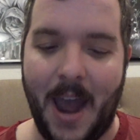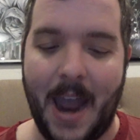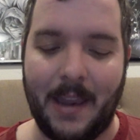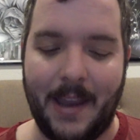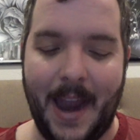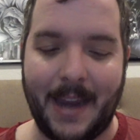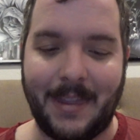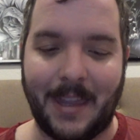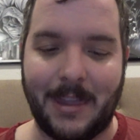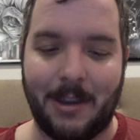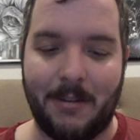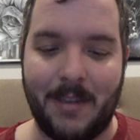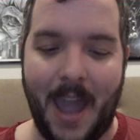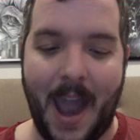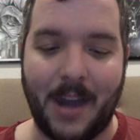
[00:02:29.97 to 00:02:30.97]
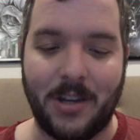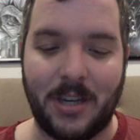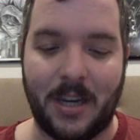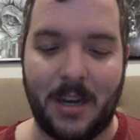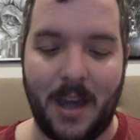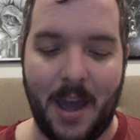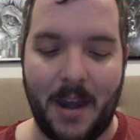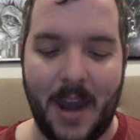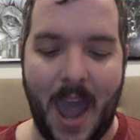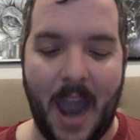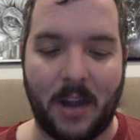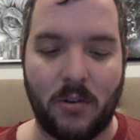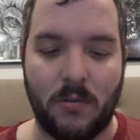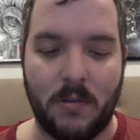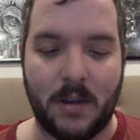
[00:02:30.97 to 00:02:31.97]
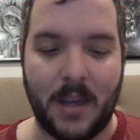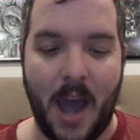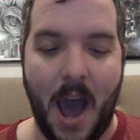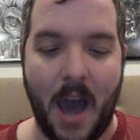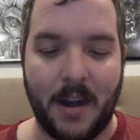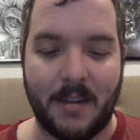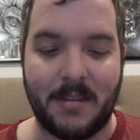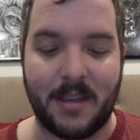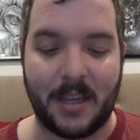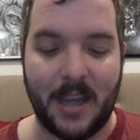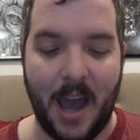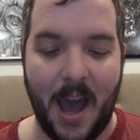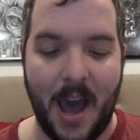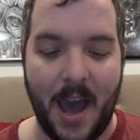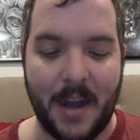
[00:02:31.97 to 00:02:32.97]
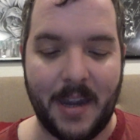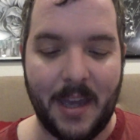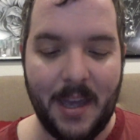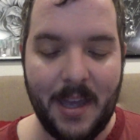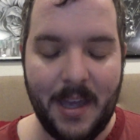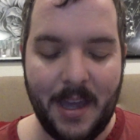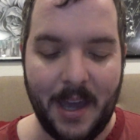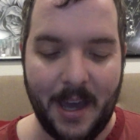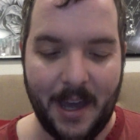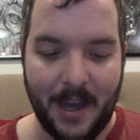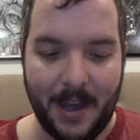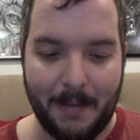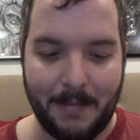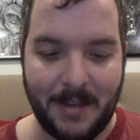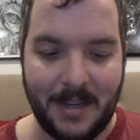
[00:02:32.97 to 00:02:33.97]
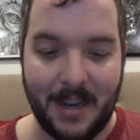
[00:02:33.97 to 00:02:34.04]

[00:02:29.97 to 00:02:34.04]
I like that there's actually an actual honest to god uh,